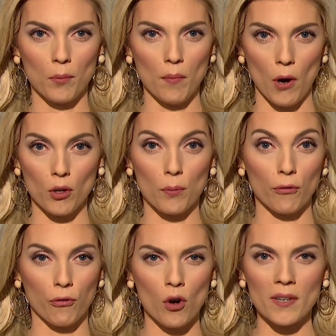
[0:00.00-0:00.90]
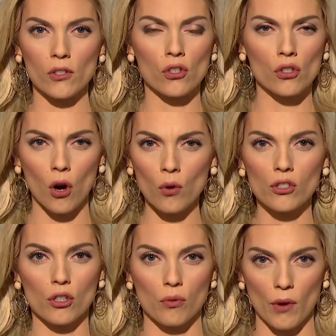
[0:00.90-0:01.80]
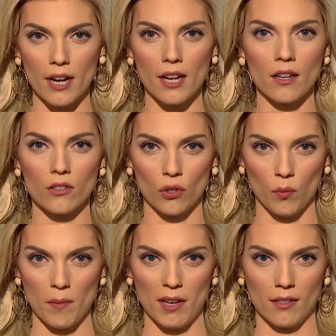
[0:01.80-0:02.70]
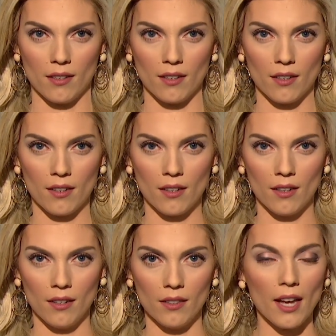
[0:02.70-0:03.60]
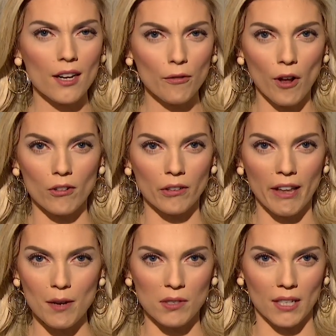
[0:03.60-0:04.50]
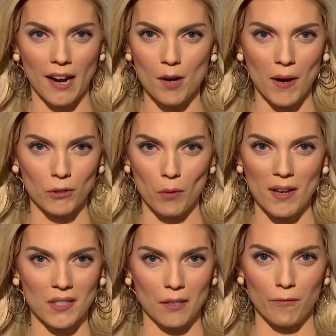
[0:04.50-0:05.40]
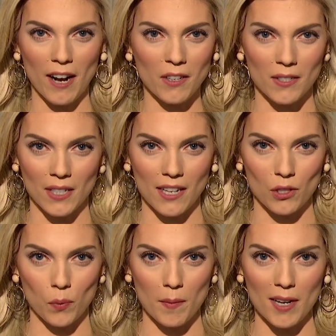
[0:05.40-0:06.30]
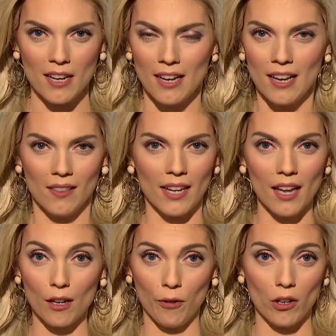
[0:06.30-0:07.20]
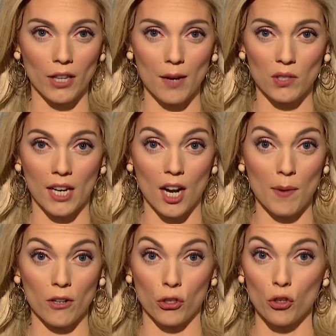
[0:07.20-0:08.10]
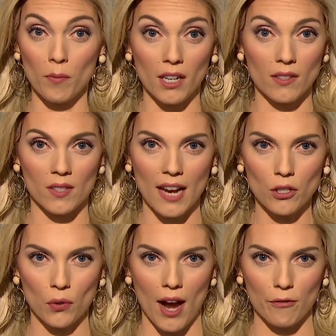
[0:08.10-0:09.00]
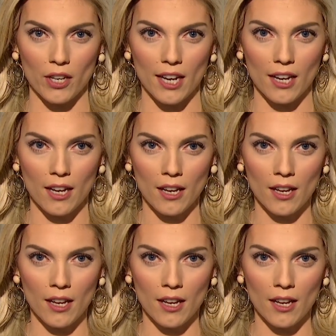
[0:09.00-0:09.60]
promote a performance so degrading to women. The NFL claims to care about domestic violence against women. The NFL claims to care about human and sex trafficking,